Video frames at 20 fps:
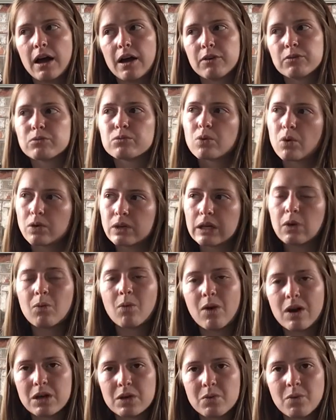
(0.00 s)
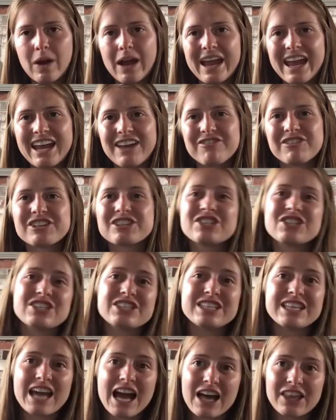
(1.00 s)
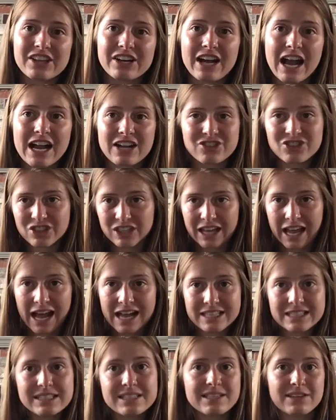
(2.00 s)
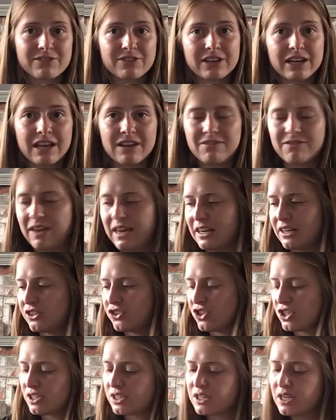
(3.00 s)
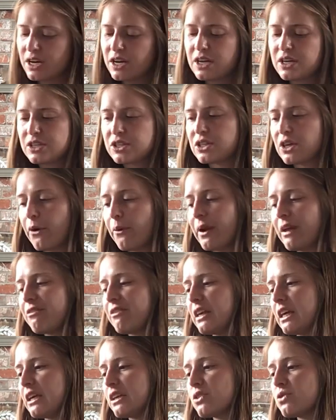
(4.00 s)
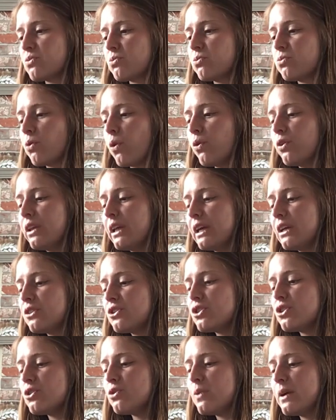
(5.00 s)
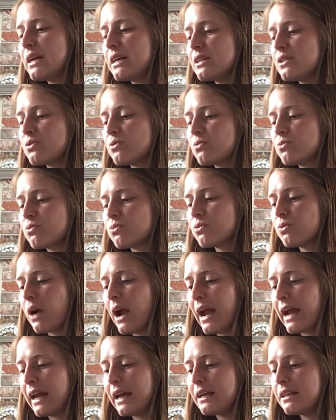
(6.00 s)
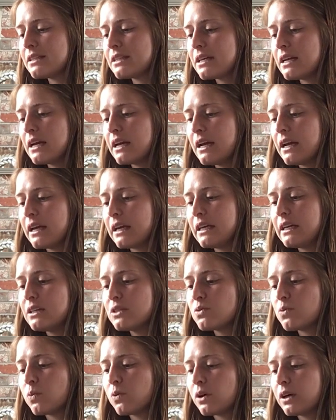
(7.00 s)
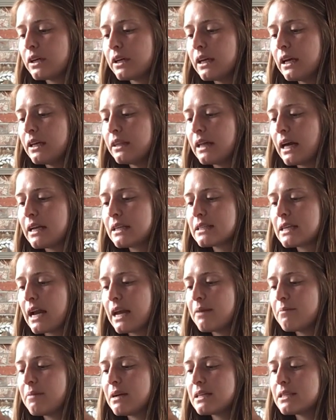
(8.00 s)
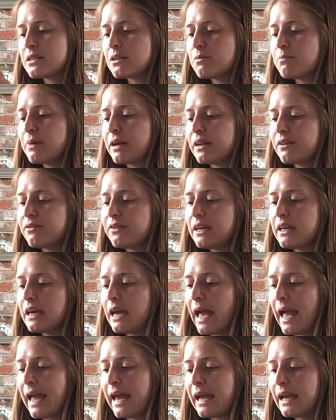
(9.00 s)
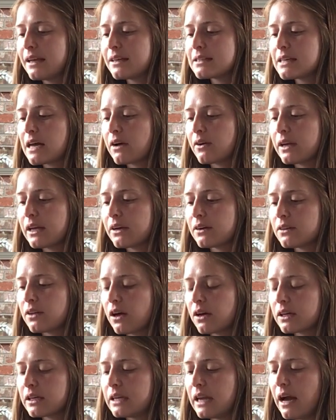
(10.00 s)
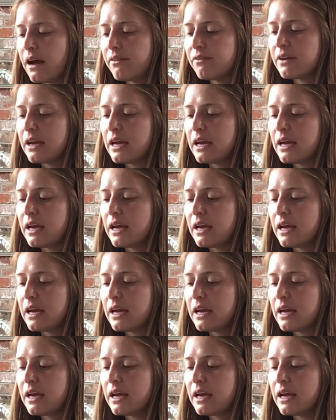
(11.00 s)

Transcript: rolling one way versus the other actually has different advantages. So if he is rolling to his right, he's working that tight muscle, but if he hangs out here long enough,